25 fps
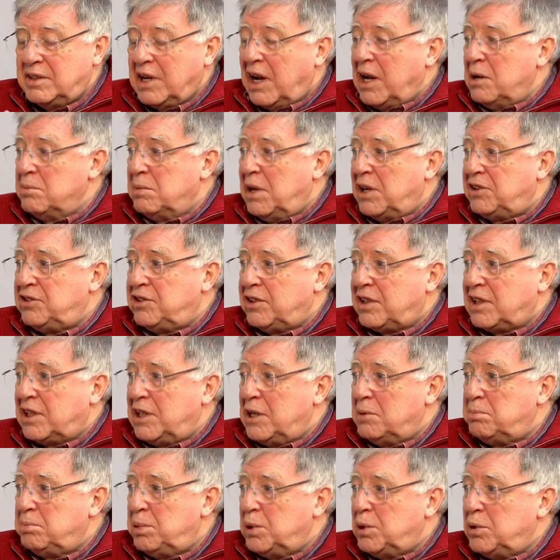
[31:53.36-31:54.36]

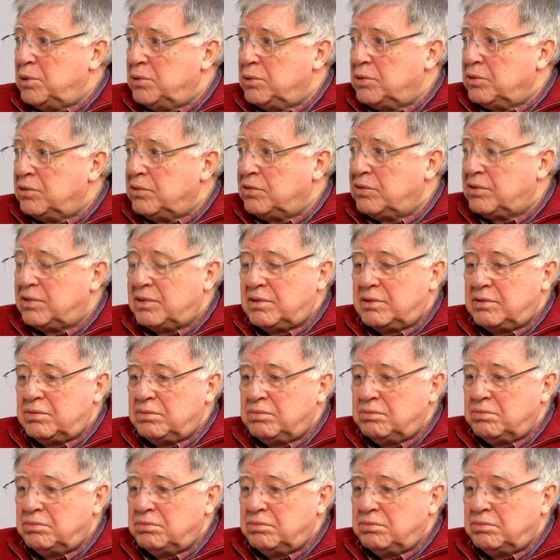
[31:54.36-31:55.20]
diametrically opposed. Mm -hmm.